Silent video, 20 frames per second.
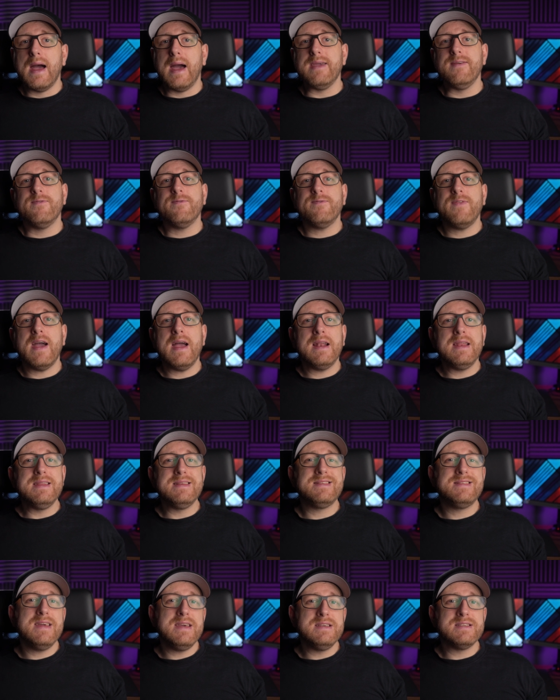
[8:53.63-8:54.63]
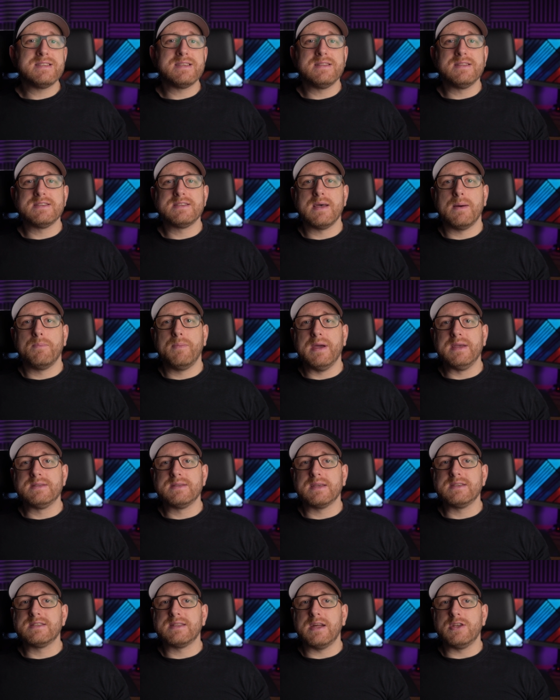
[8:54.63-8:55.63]
a fairly decent
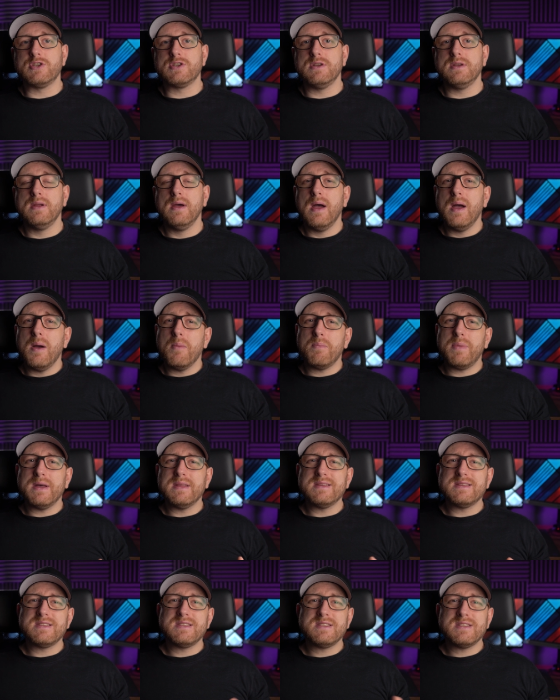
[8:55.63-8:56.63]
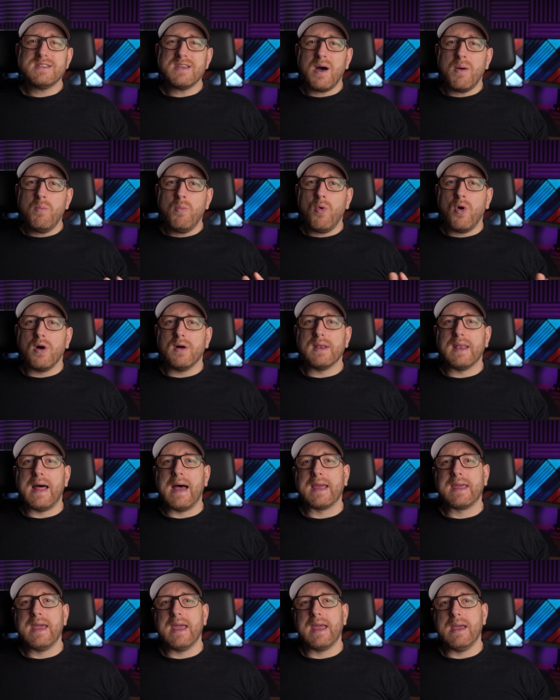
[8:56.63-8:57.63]
sub-bass extension, but somewhat
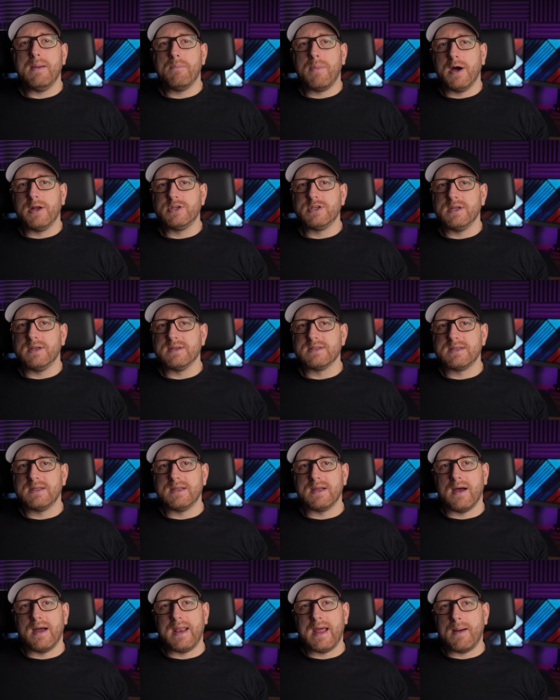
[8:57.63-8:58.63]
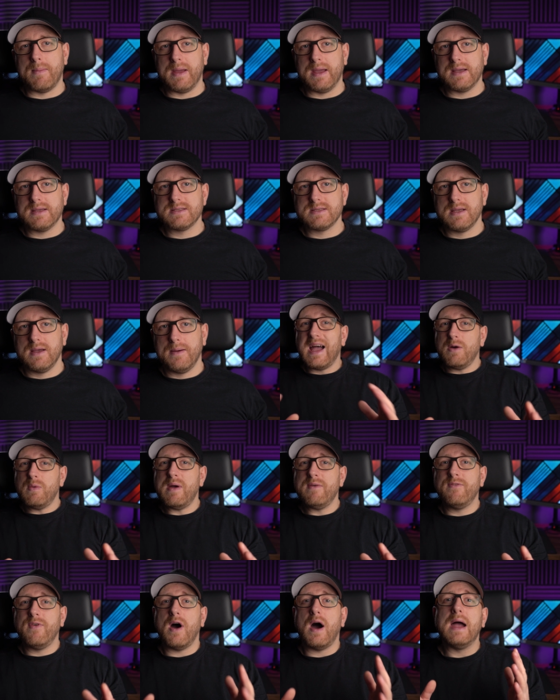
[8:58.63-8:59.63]
lacking in punchiness and dynamics.
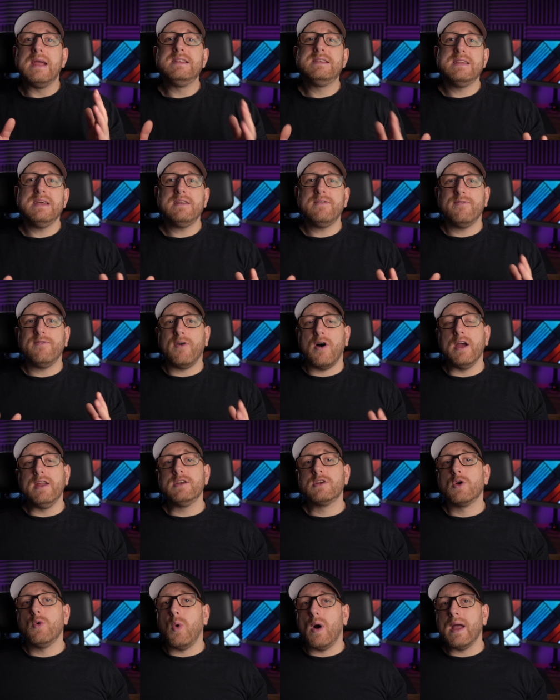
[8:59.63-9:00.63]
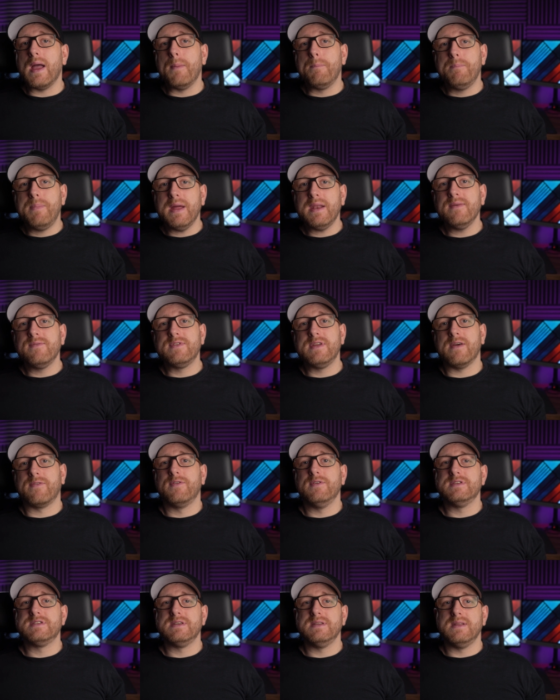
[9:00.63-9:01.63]
However, I did find quite a bit of
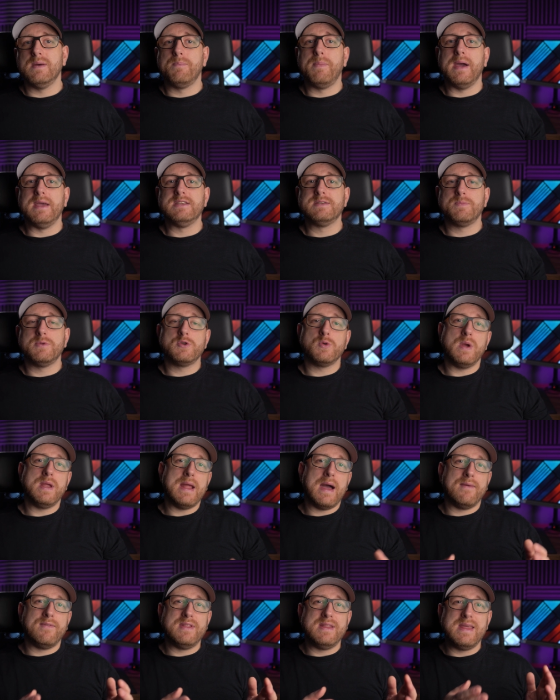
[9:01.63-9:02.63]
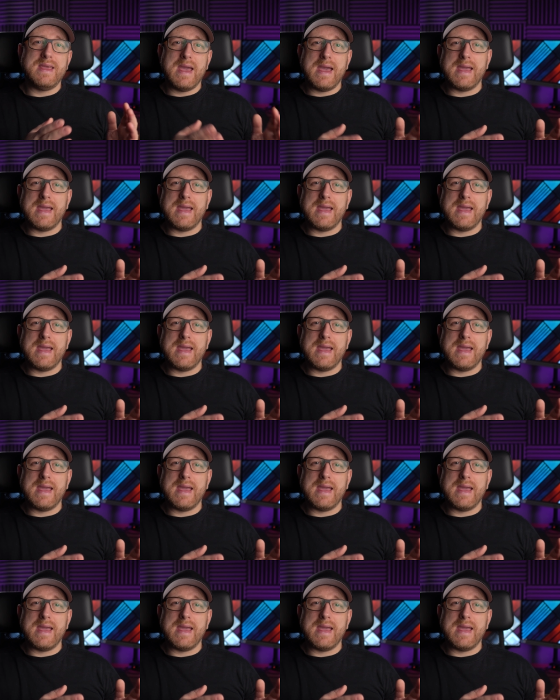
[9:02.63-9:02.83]
difference in the bass between having the